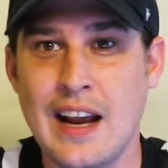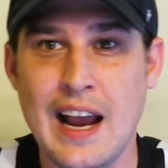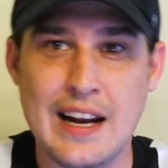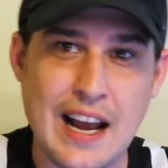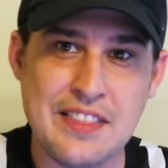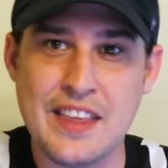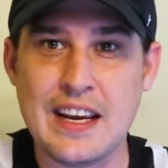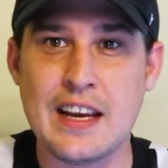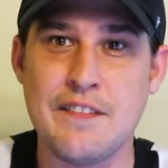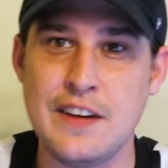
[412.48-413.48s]
And I
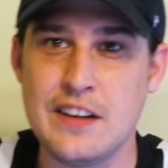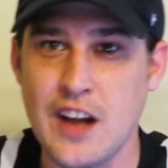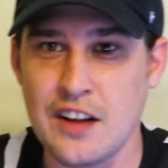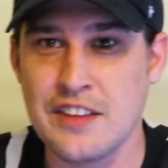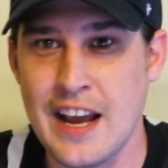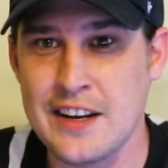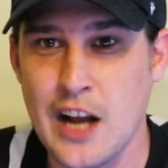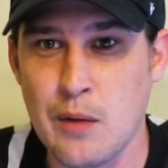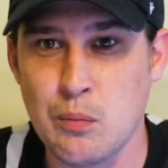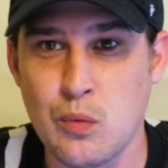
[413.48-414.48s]
think if he does end
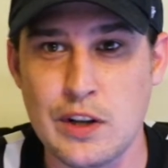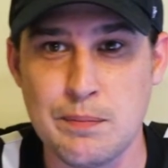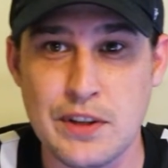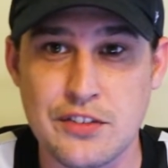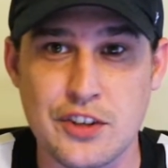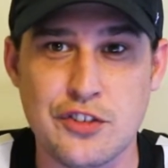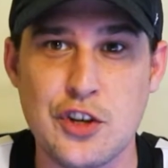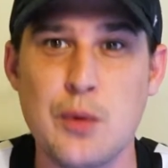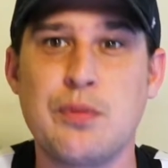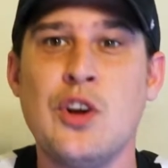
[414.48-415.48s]
up with Mr.
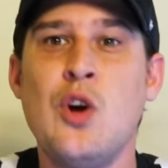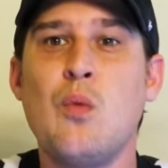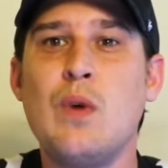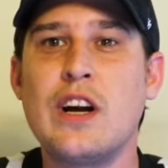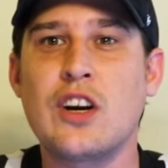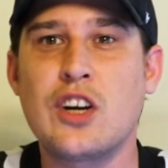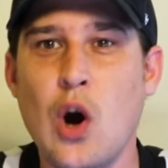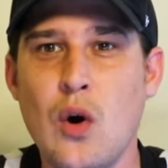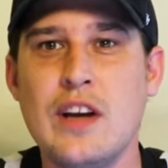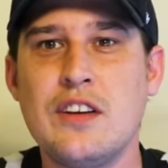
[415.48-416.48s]
Stoops, we are
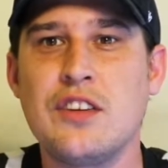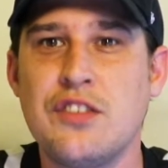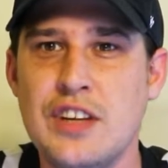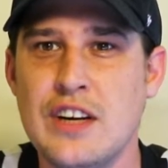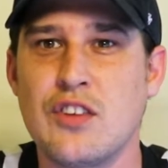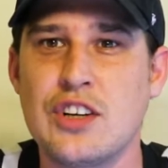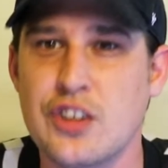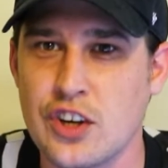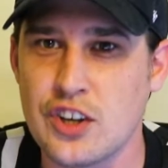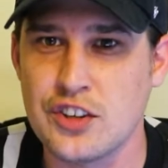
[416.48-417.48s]
going to see a
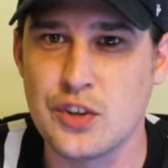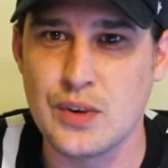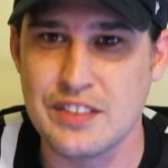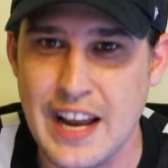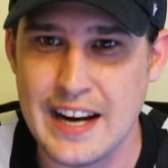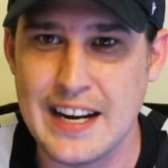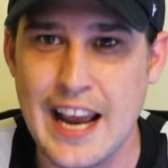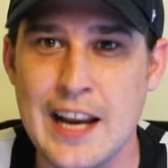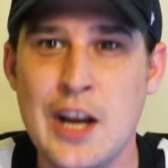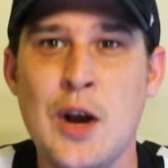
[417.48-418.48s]
return to his heyday.